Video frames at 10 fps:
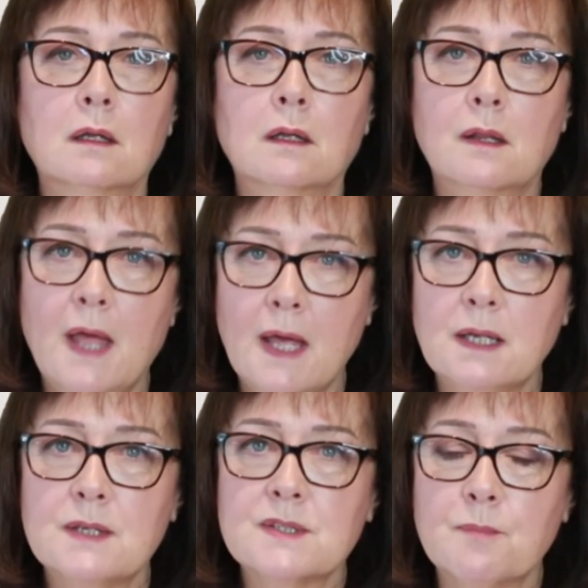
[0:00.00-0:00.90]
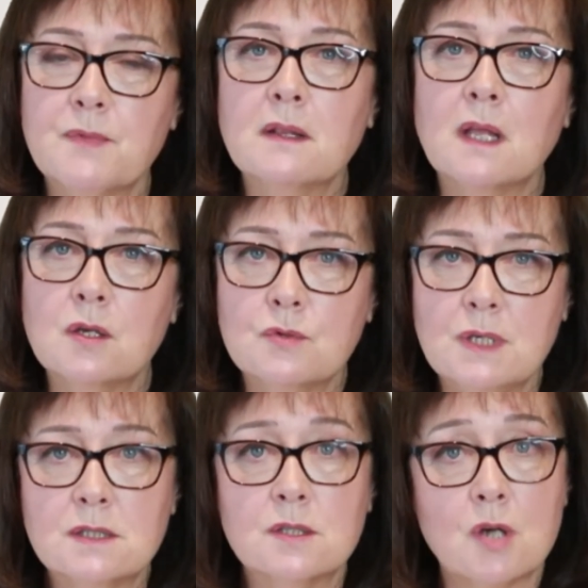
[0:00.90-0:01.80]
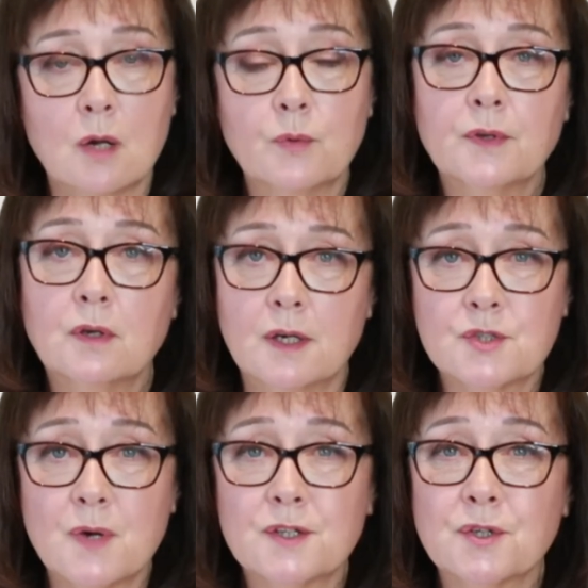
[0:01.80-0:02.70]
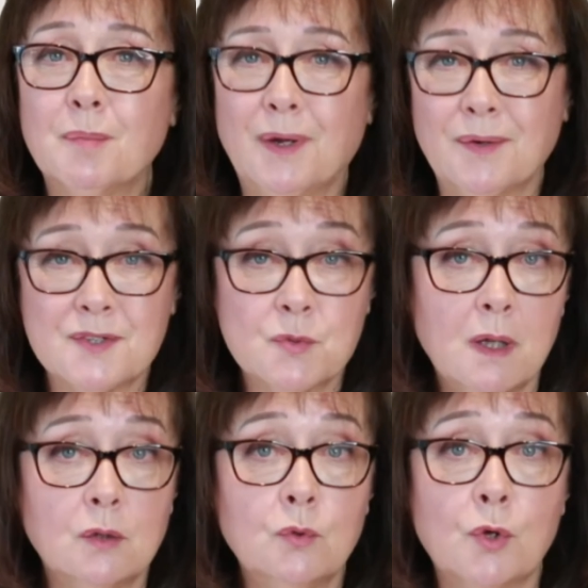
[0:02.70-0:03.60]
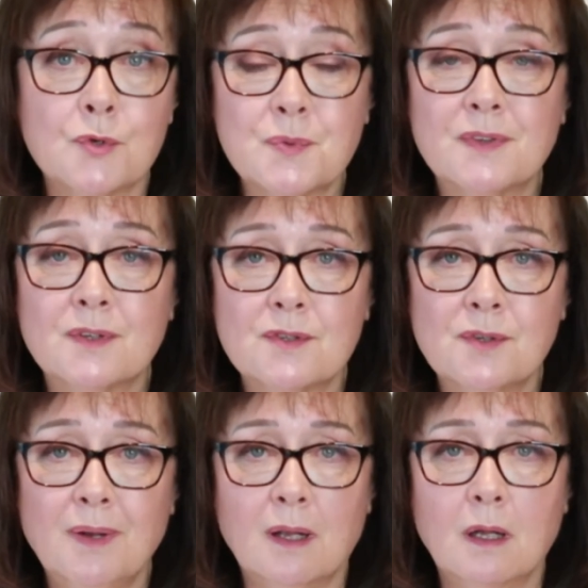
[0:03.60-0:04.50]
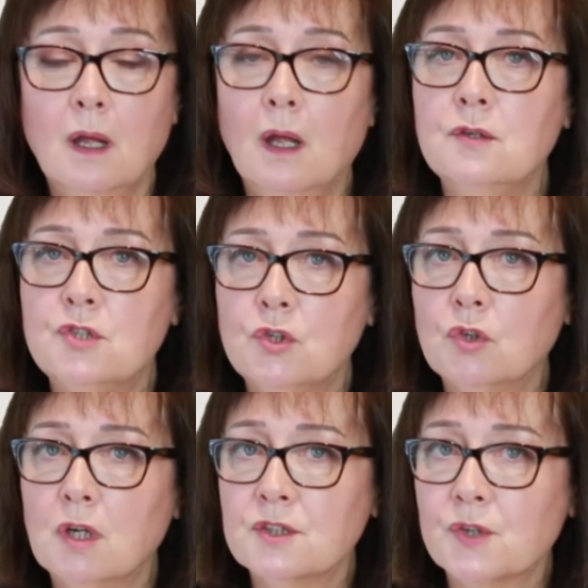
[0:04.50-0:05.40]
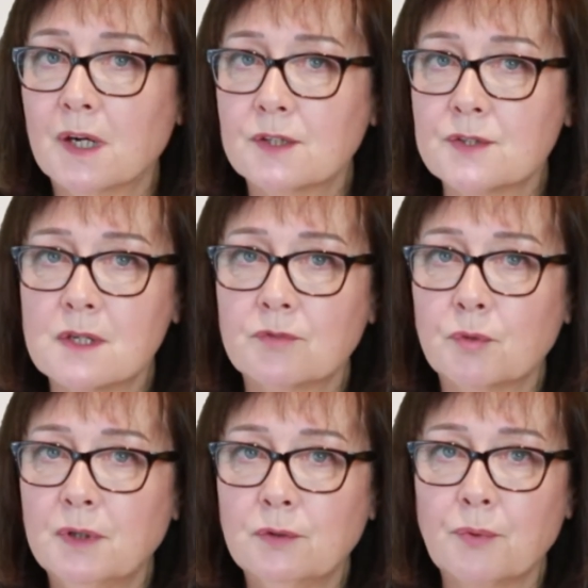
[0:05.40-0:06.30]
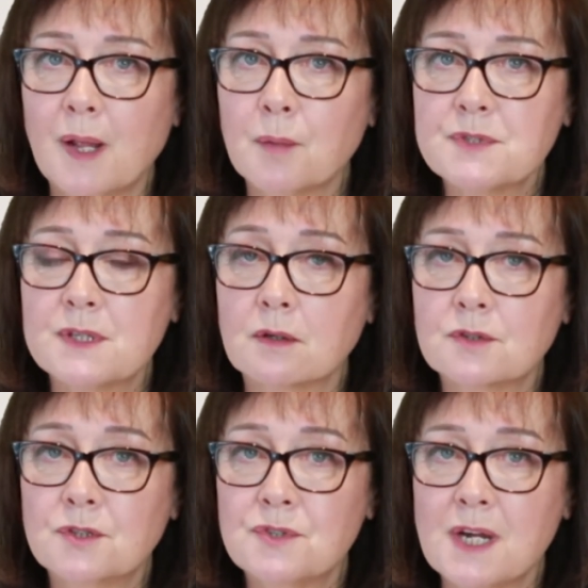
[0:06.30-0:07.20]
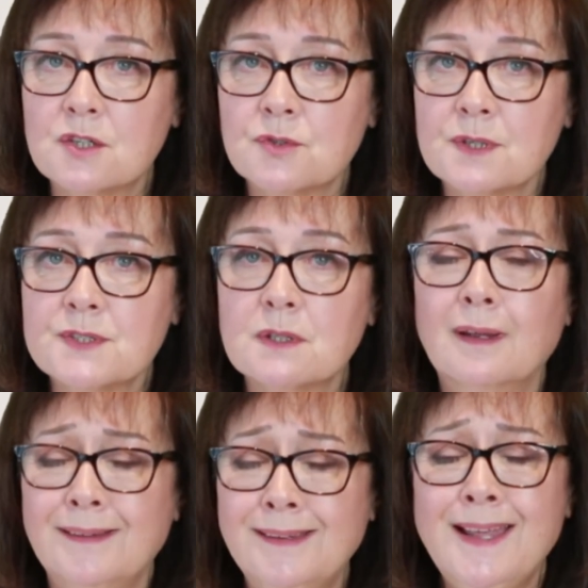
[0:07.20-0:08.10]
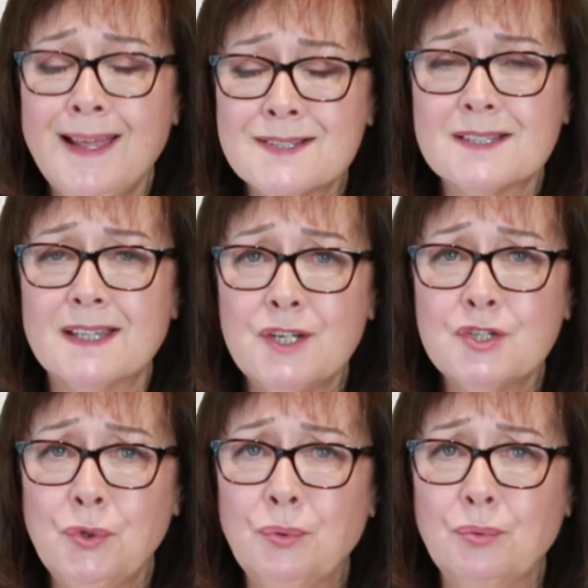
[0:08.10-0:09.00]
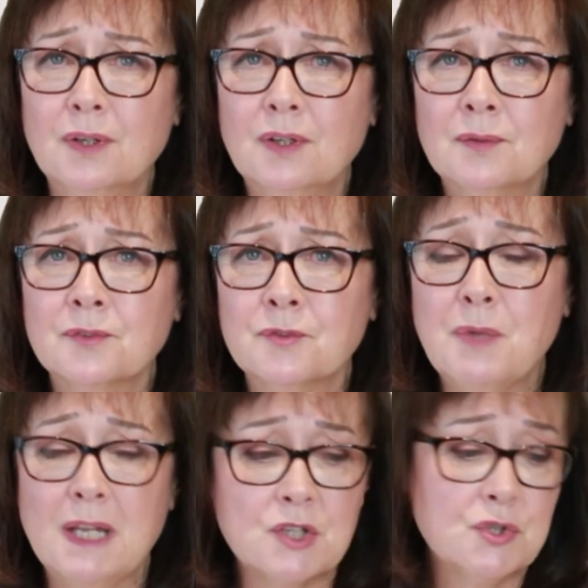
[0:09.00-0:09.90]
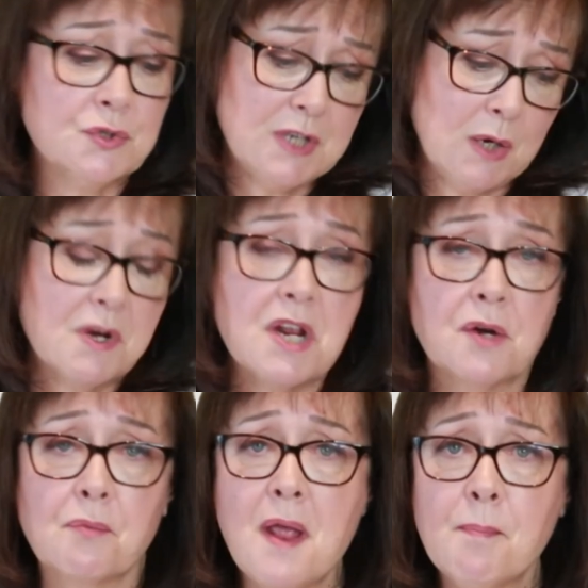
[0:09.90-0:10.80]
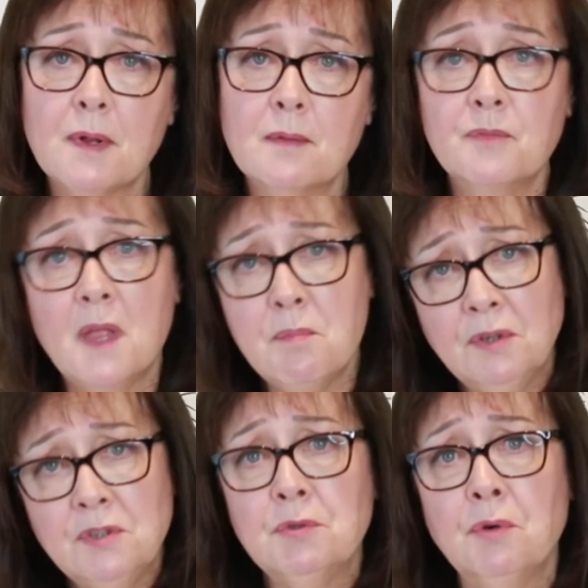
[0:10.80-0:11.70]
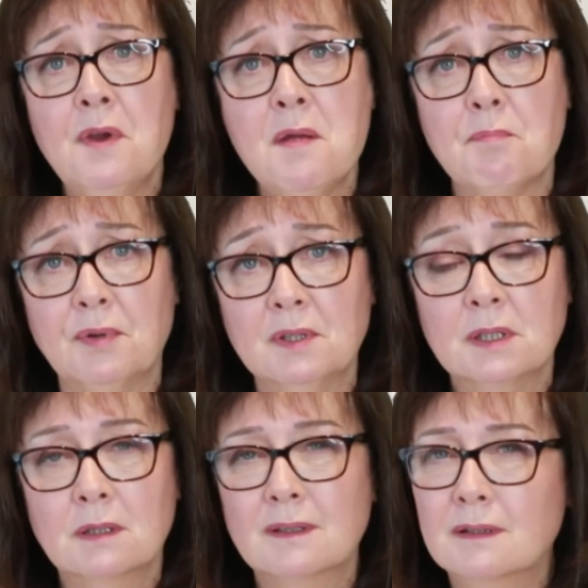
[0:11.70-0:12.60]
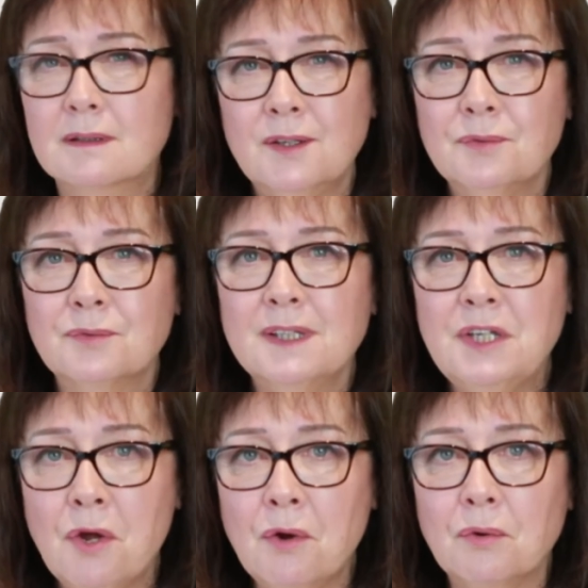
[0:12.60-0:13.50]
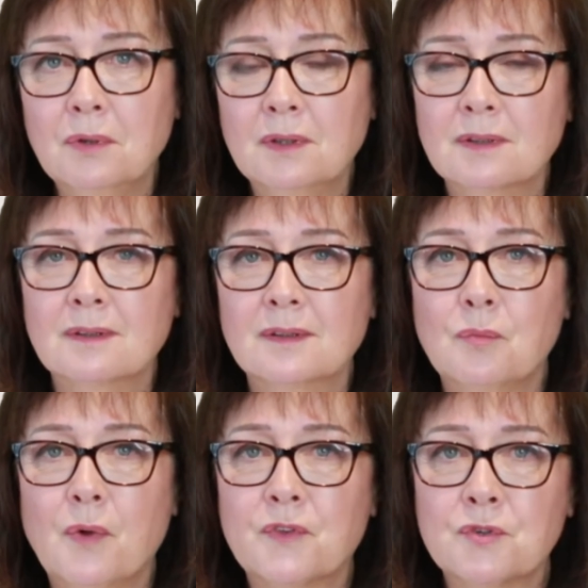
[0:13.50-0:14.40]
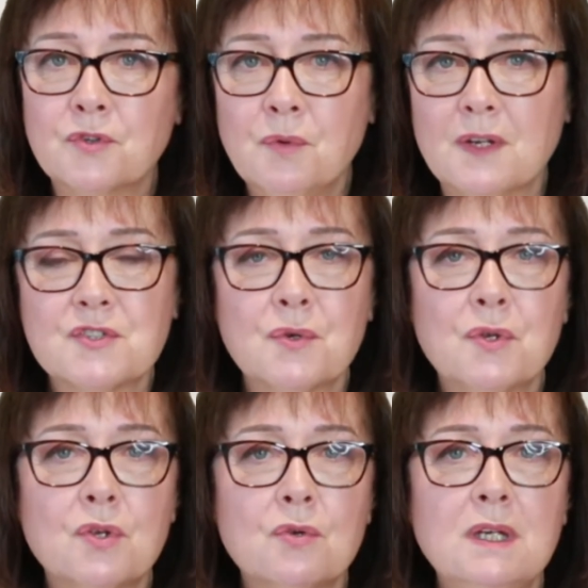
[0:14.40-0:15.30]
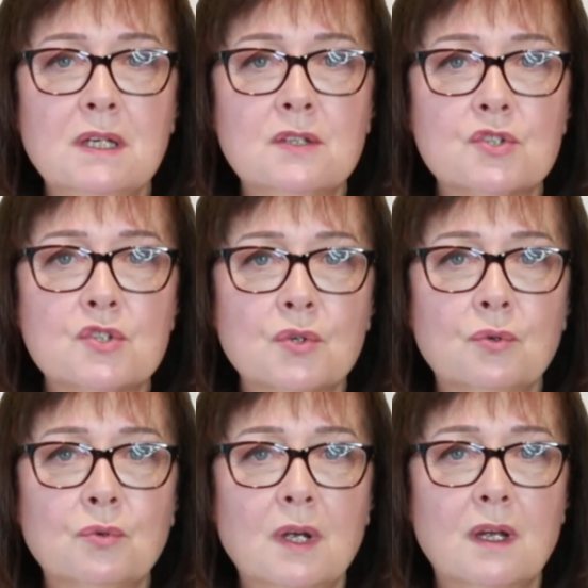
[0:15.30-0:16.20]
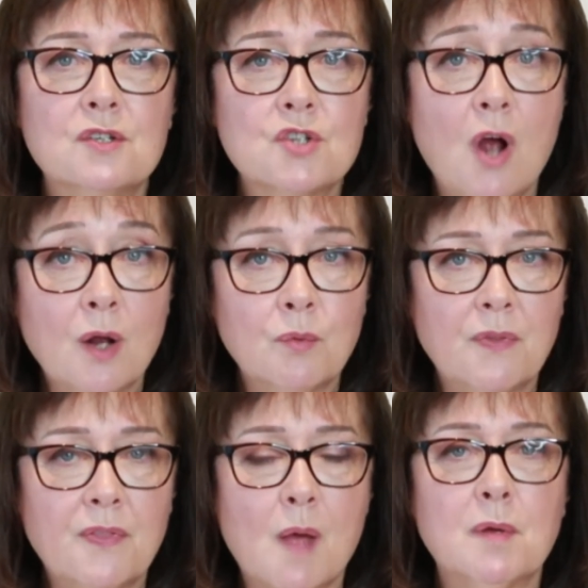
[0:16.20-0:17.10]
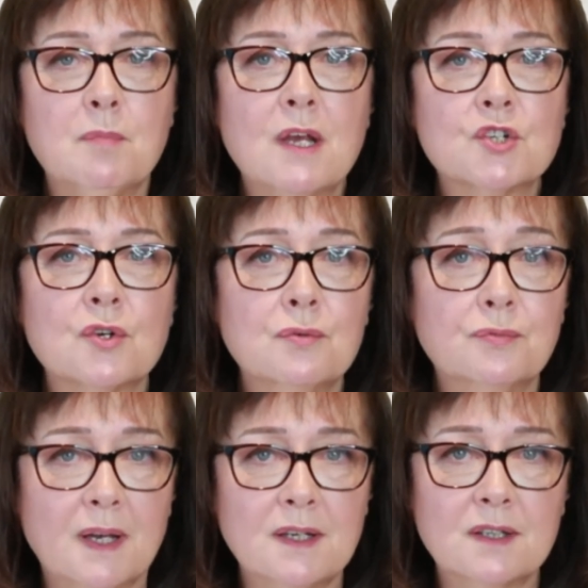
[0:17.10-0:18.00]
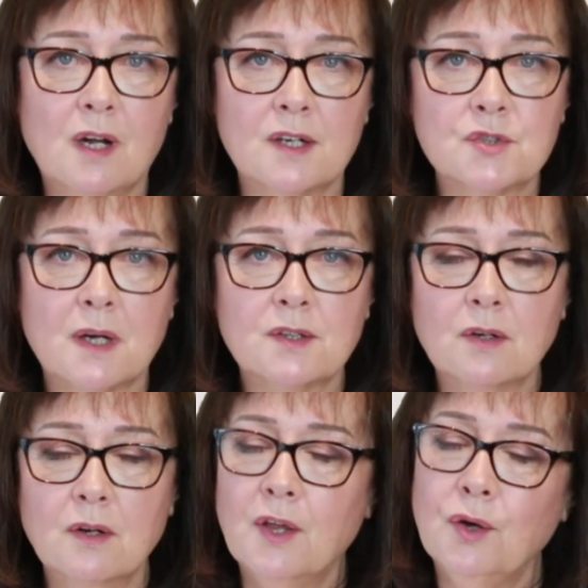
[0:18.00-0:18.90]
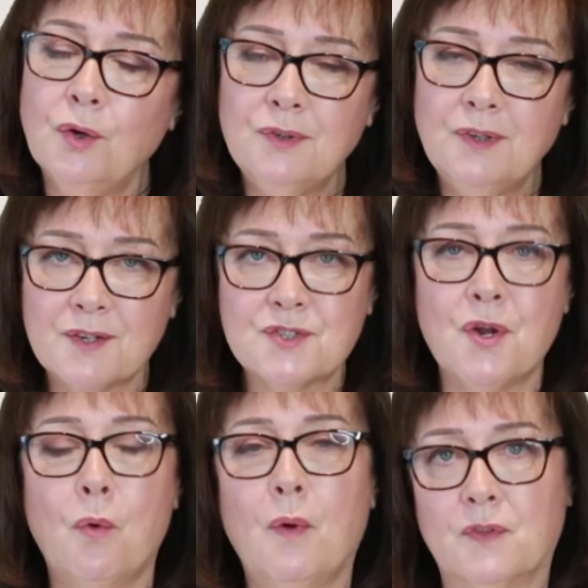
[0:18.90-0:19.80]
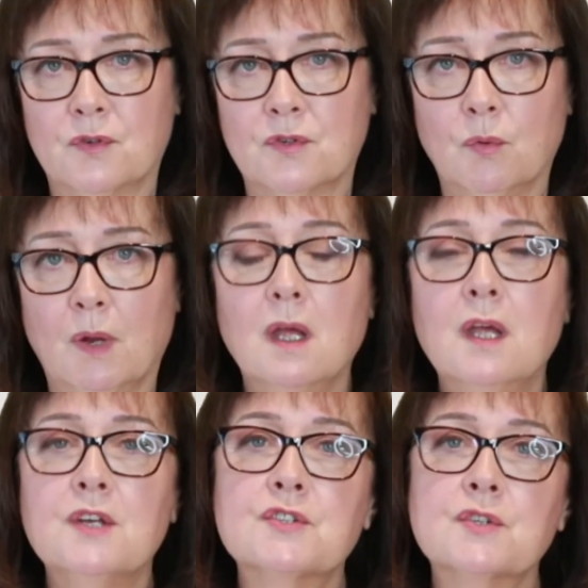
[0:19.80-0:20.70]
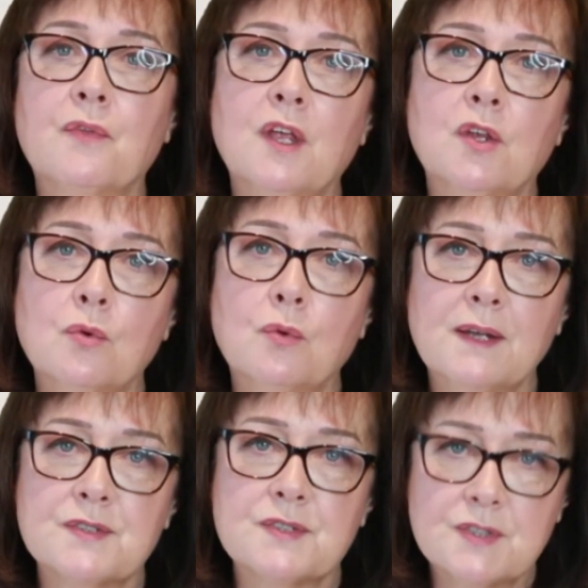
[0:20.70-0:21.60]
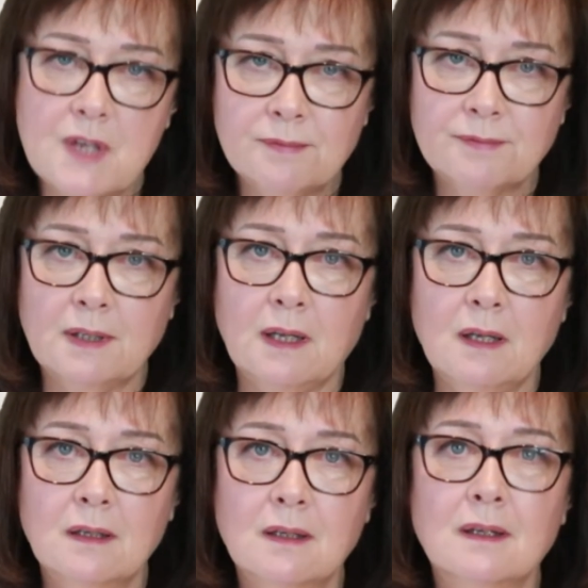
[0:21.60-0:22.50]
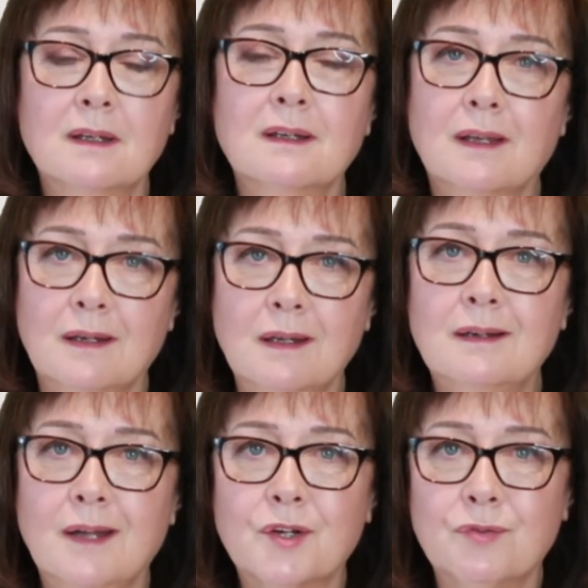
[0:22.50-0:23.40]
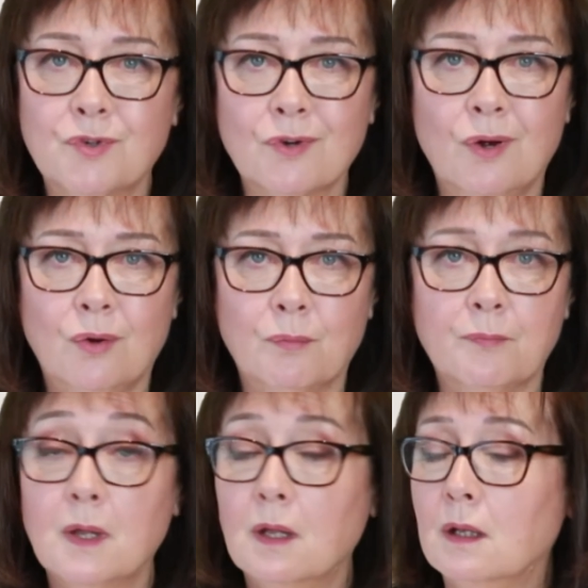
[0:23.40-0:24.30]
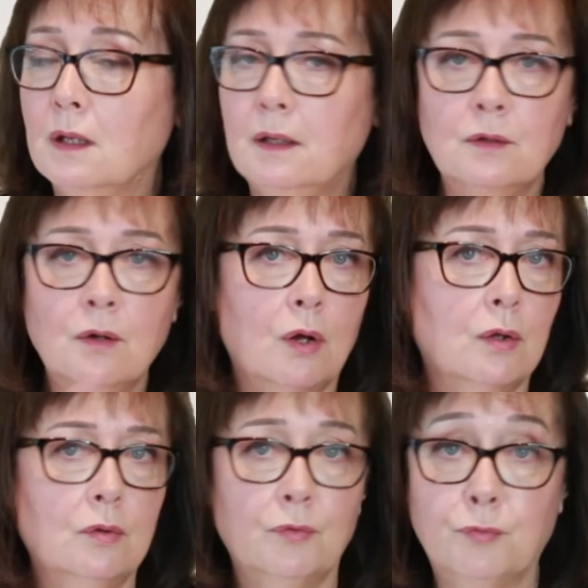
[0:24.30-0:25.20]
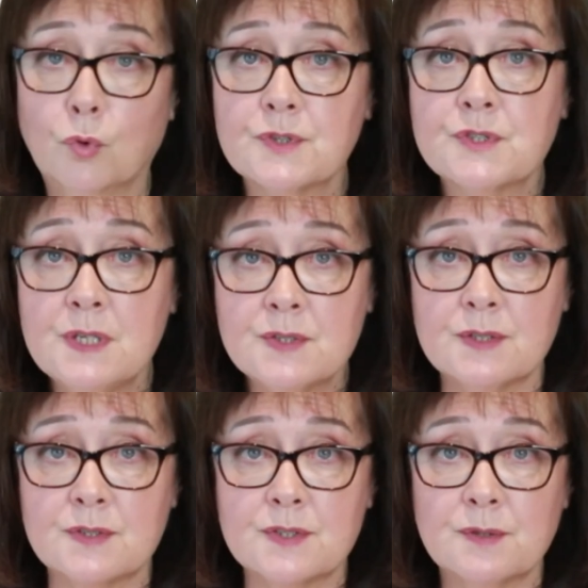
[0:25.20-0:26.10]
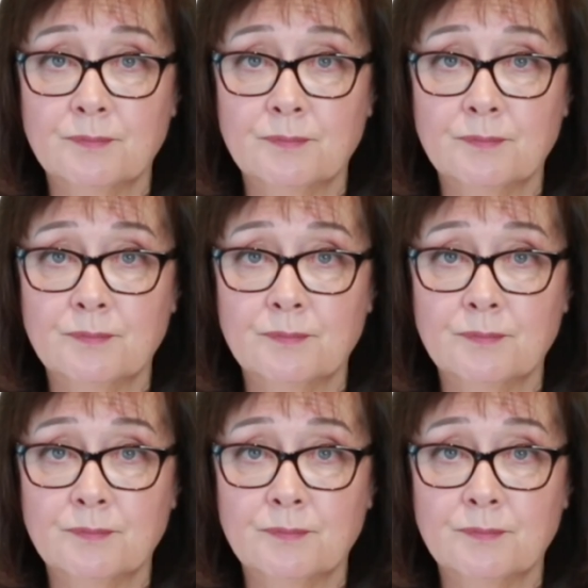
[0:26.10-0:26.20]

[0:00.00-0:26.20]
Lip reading: That is something that you need to talk with a contractor about as well, who knows what they're doing. Do contractors ever build ramps that are too dangerous? Yes, they do. Because you say we need a ramp, they build you a ramp. They don't really know what they're doing, so you need to talk with them and make sure you find a contractor who does know what they're doing so that you can safely get in and out of your home in all 4 seasons.